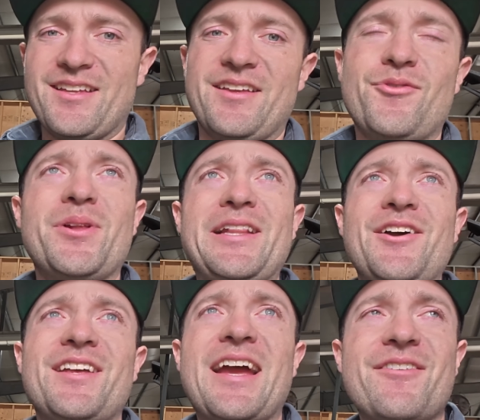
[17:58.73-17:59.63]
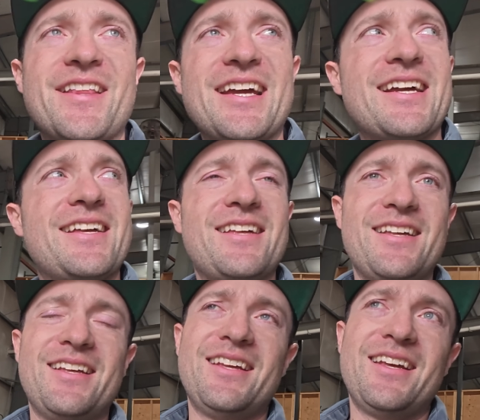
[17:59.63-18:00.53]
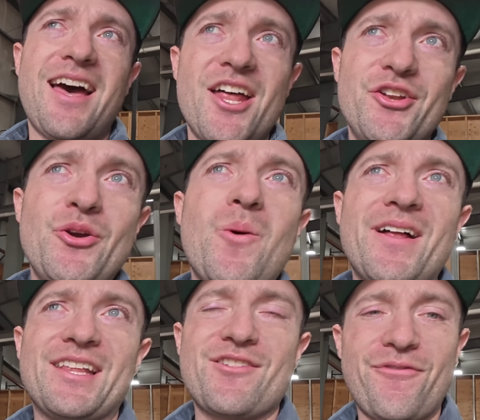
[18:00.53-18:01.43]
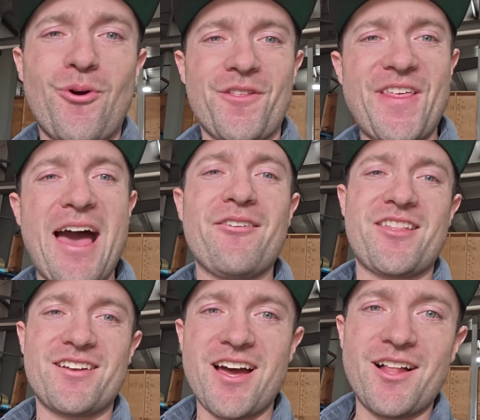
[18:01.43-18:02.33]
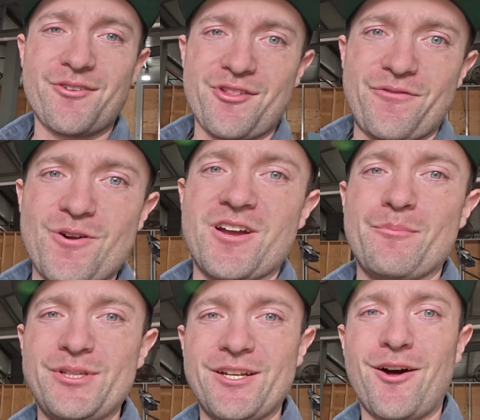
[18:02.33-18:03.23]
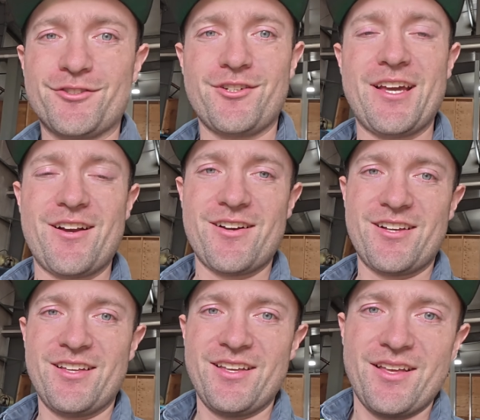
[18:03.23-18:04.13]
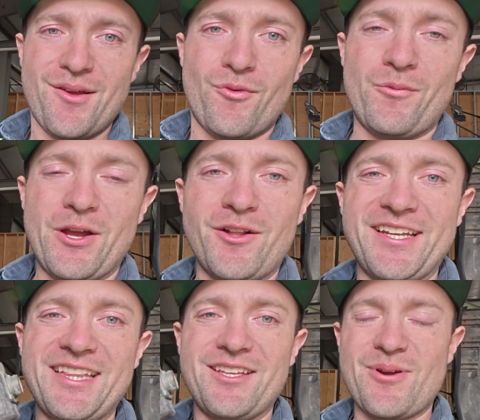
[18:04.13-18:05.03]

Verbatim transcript: if you really look at everything, a new one is $4,000 for a complete alternator, when we only need